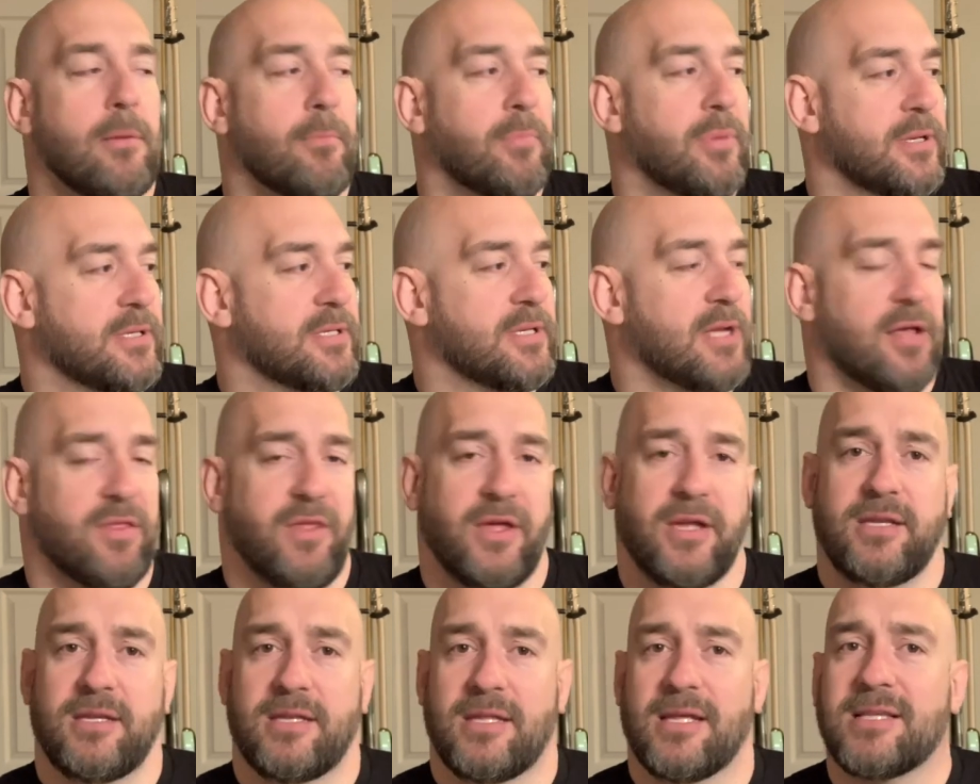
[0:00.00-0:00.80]
But uh,
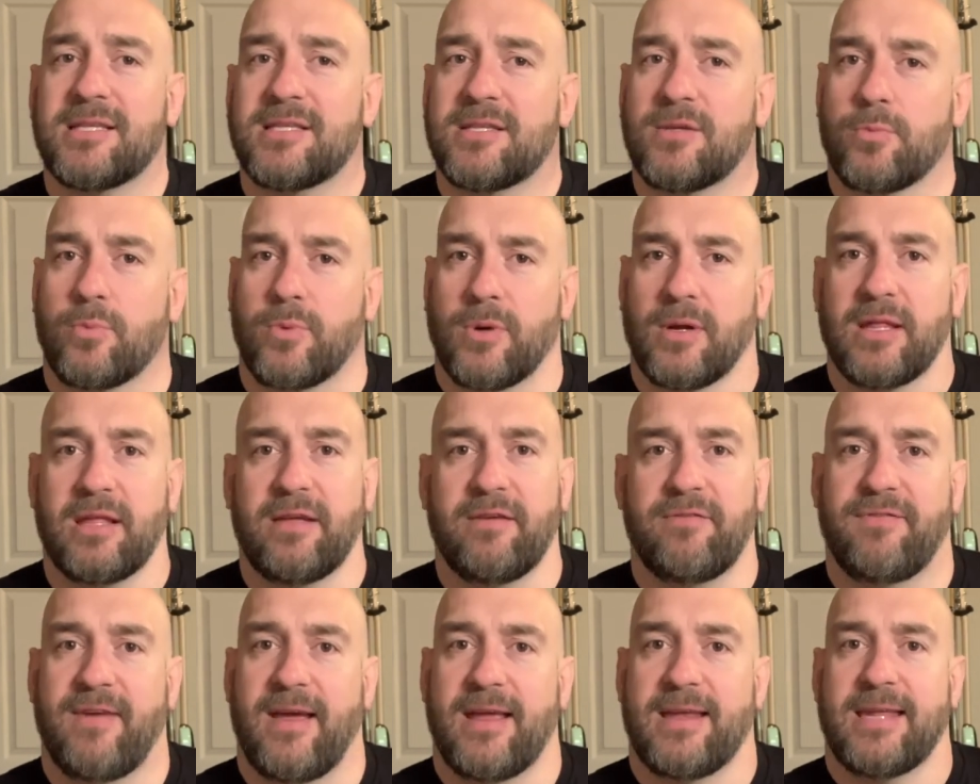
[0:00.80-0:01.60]
they, this is a
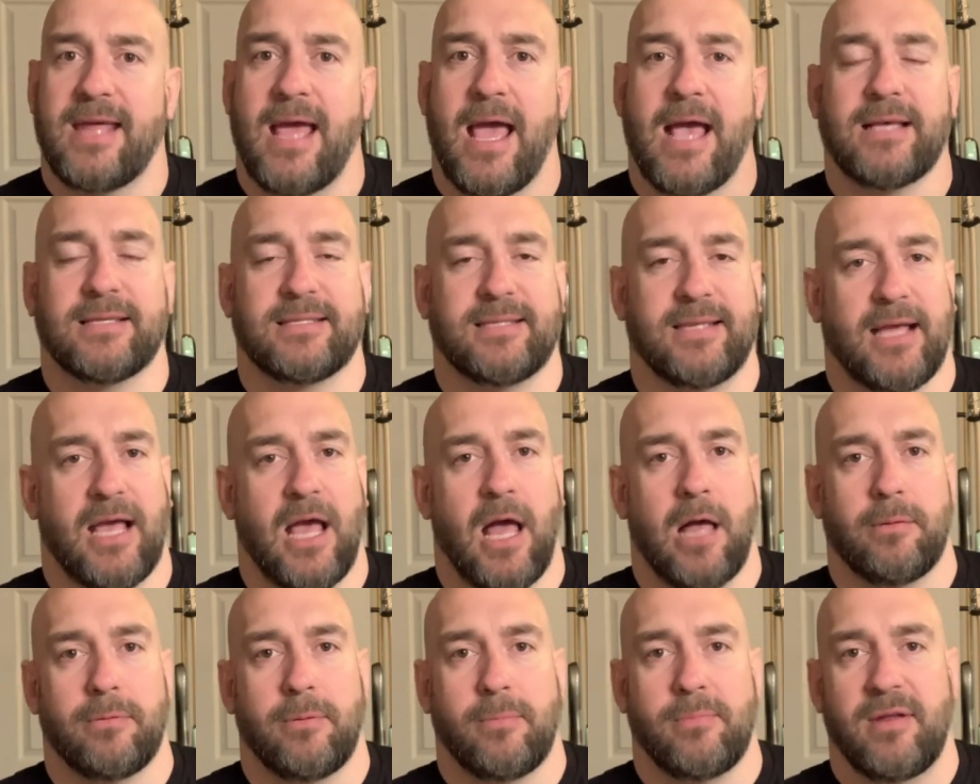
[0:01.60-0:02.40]
really fantastic
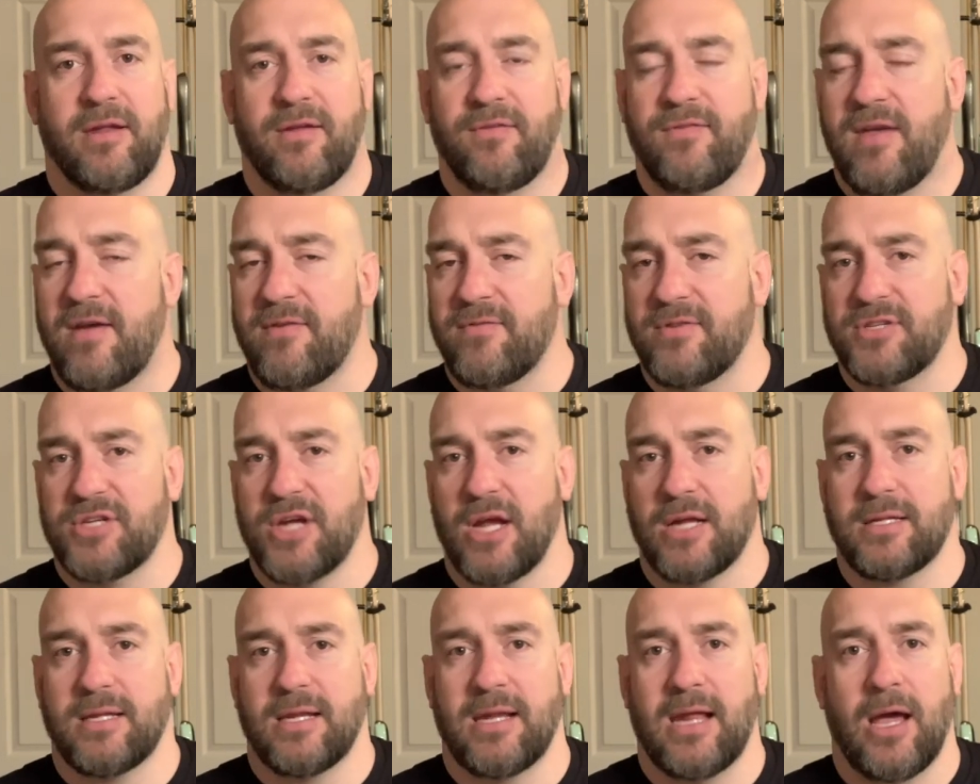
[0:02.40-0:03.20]
album, and if you haven't
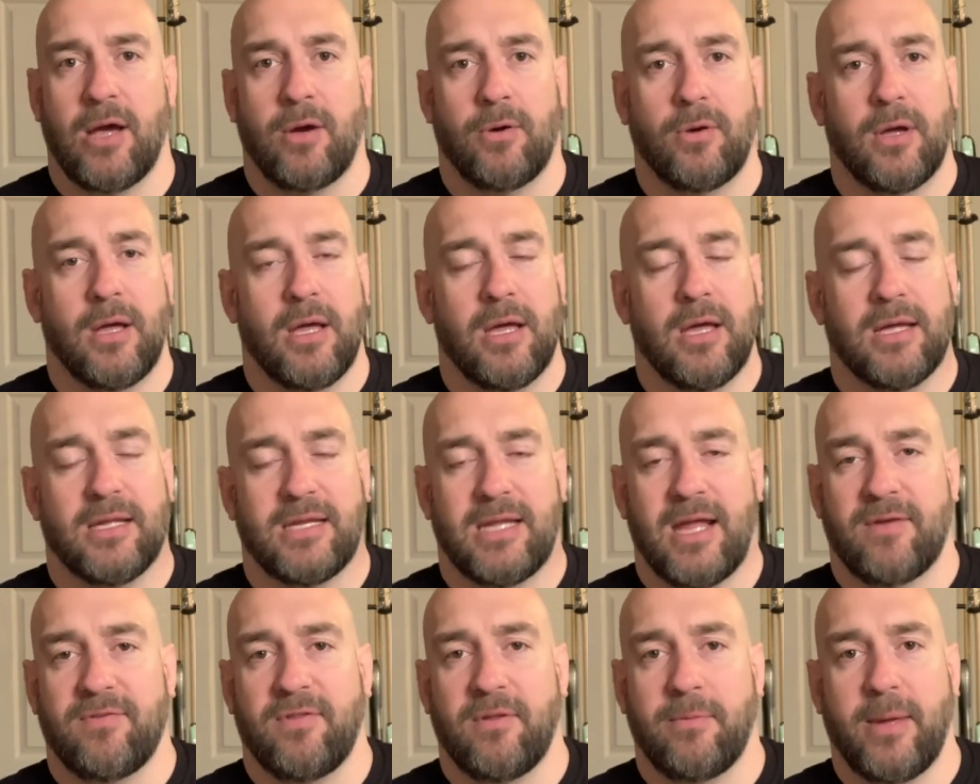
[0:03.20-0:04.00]
checked it out,
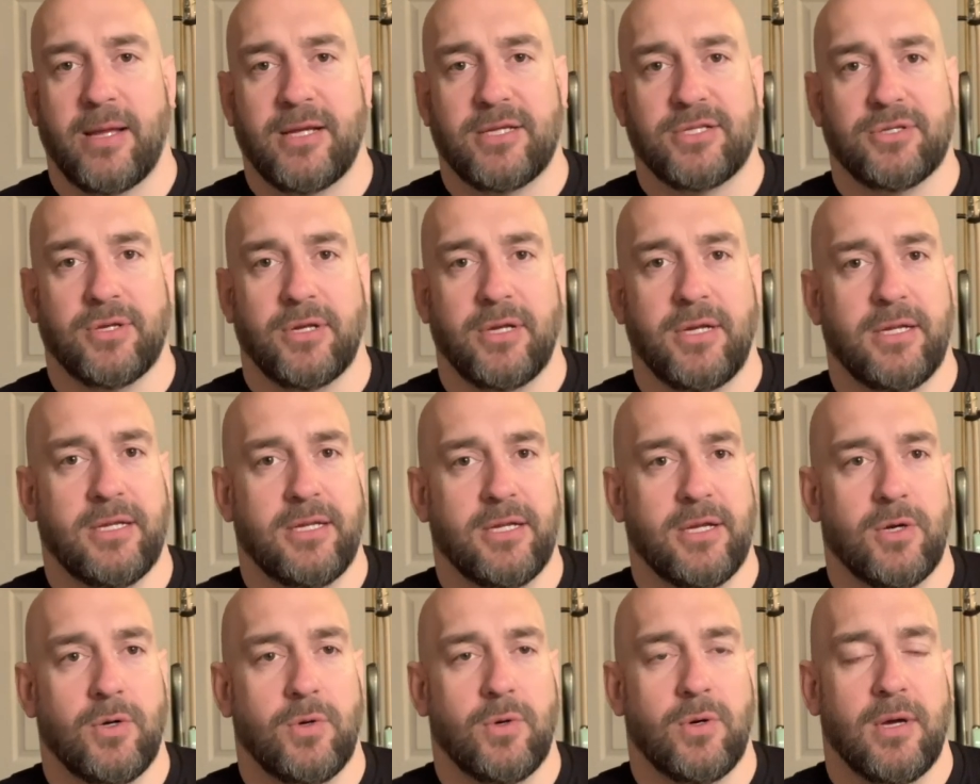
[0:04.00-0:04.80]
definitely make sure you
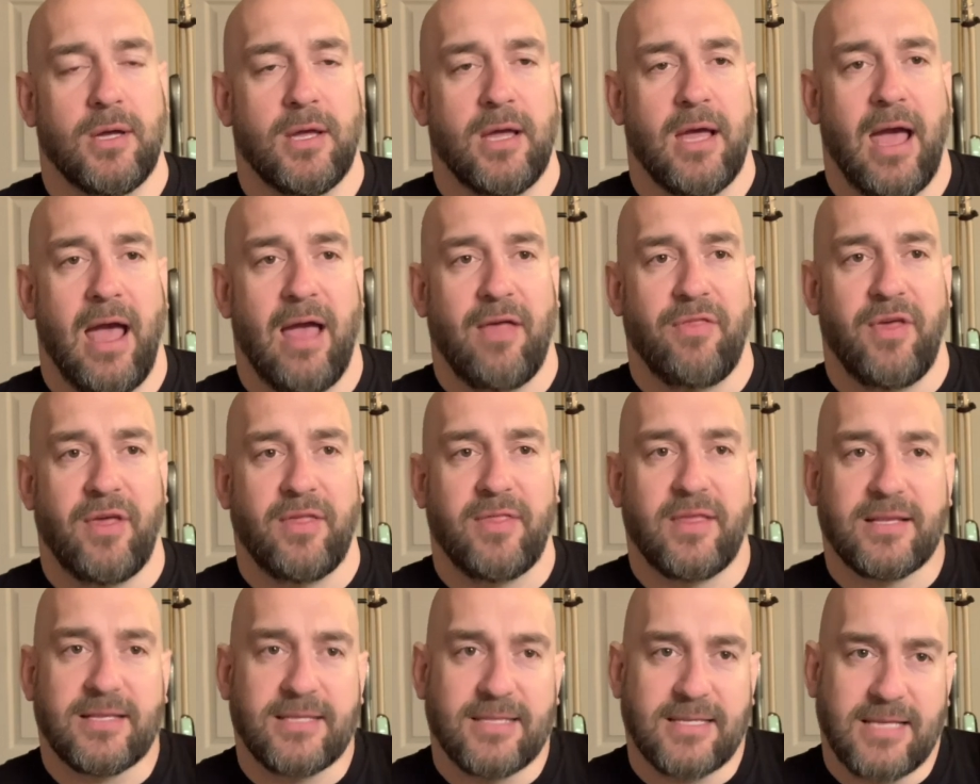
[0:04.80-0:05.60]
do. I
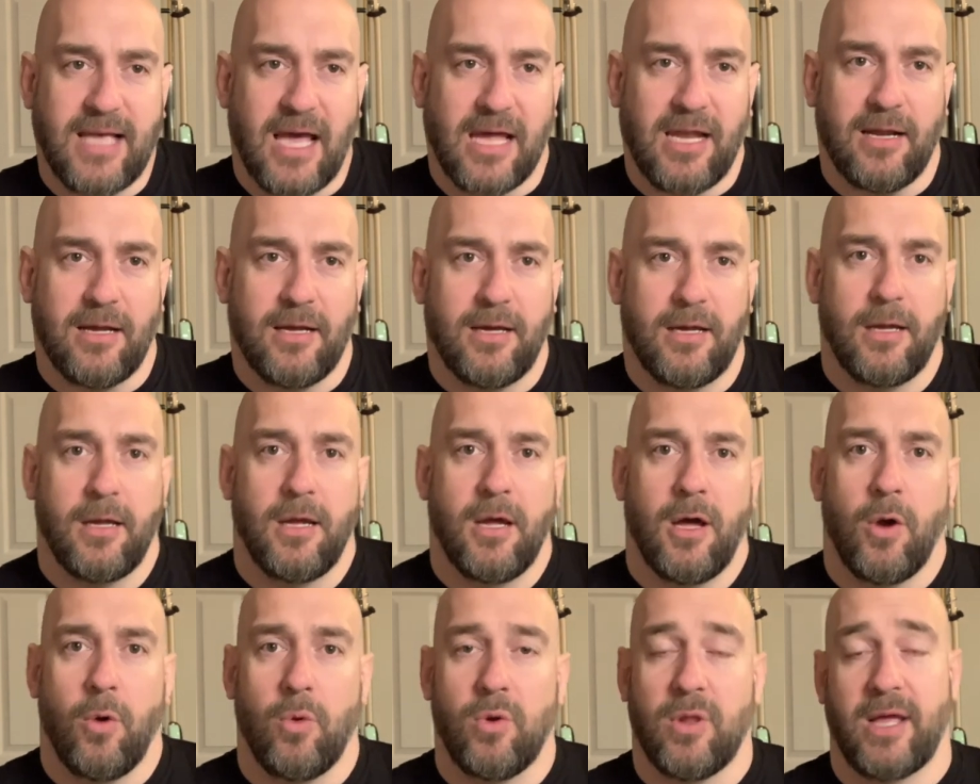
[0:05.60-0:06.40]
think this is kind of,
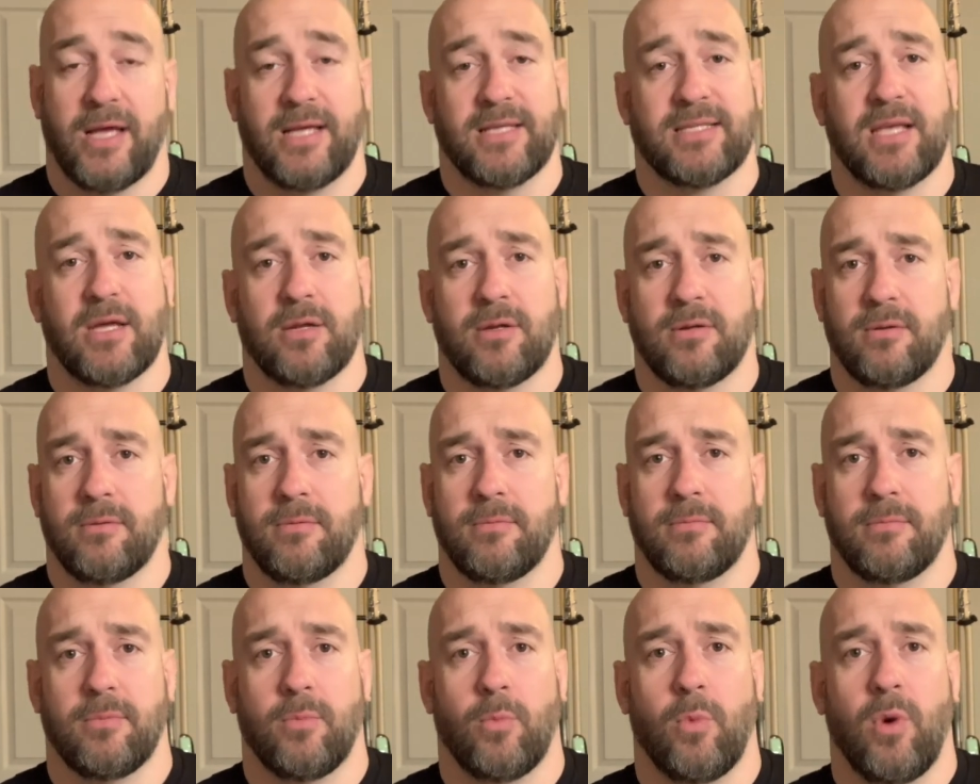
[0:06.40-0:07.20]
like I said,
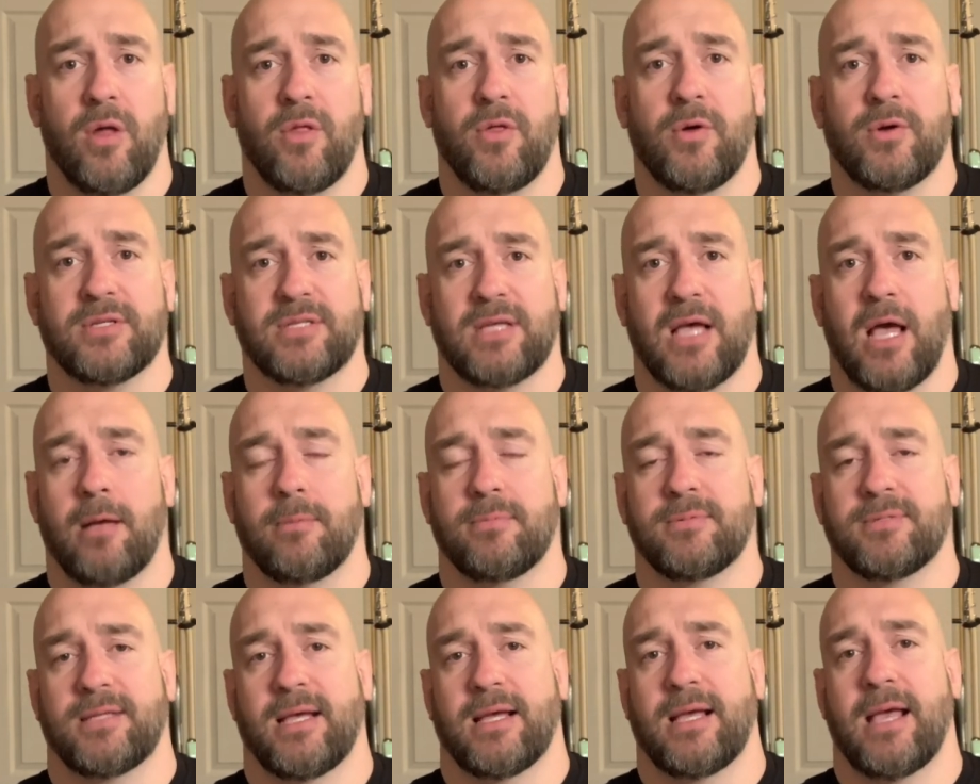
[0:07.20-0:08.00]
one of those
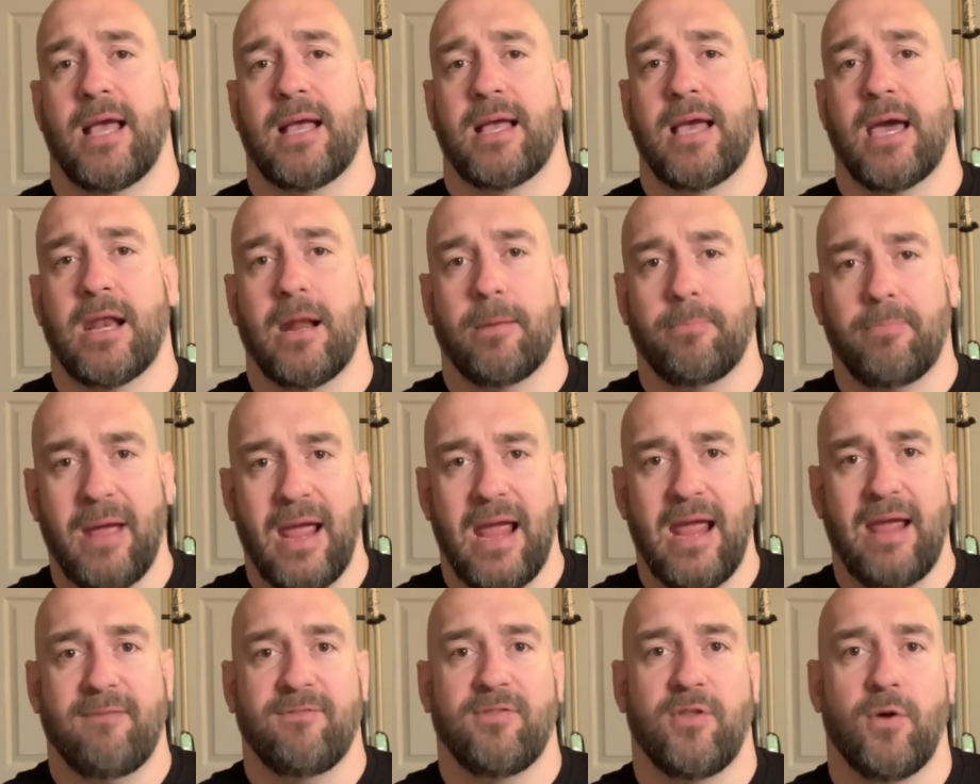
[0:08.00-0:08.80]
albums that can kind of
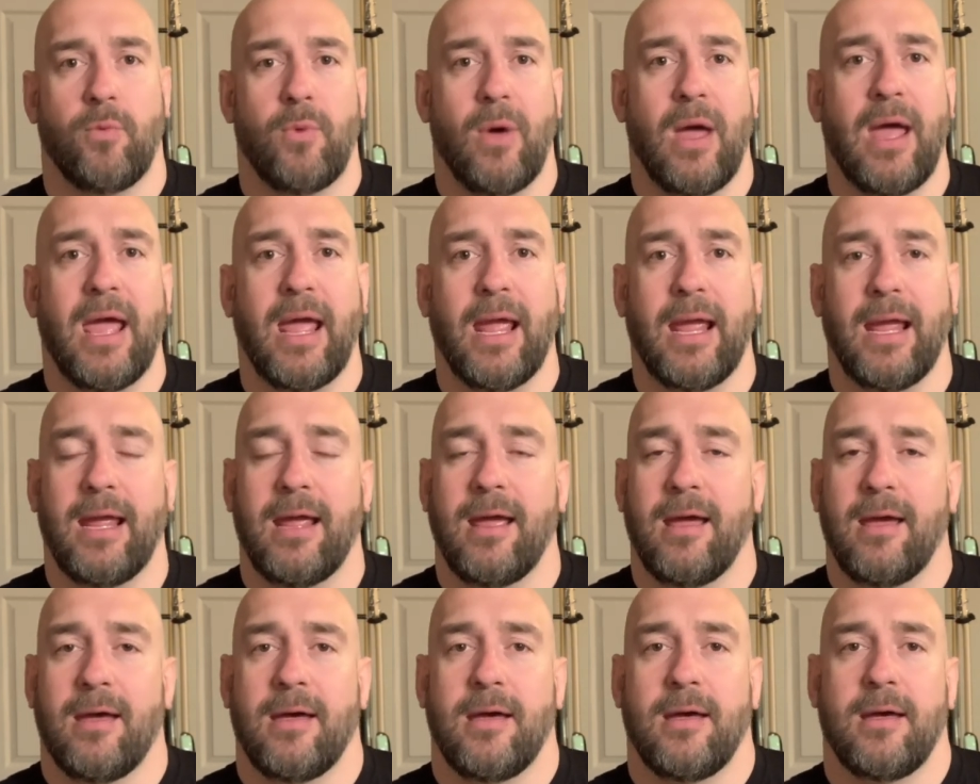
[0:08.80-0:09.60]
pave the
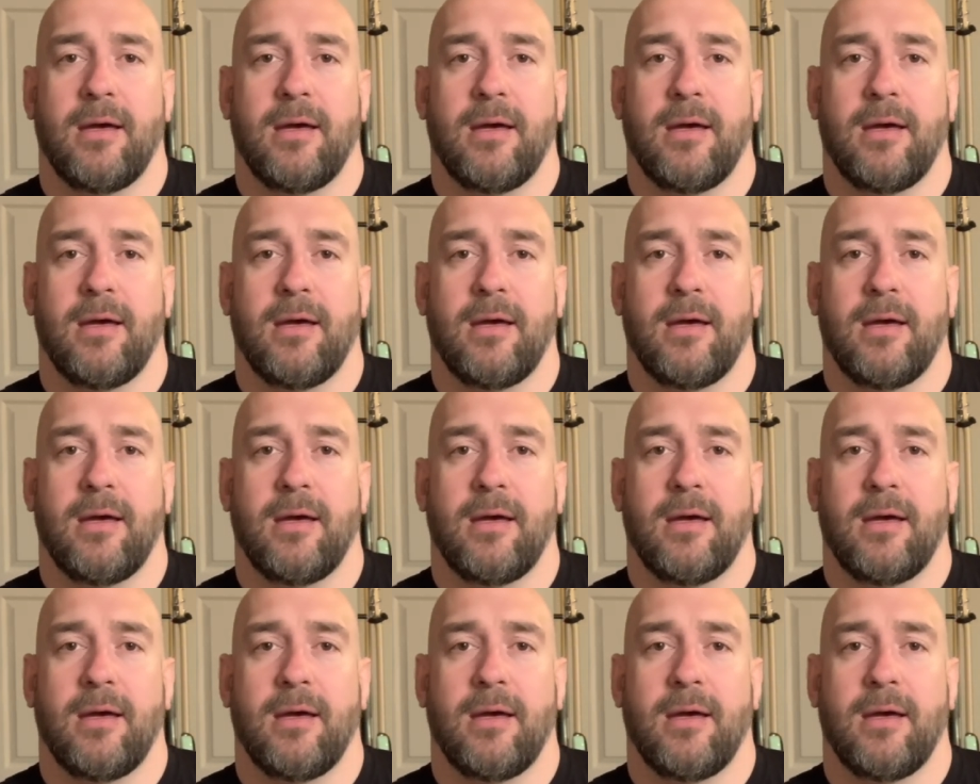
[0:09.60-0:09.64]
way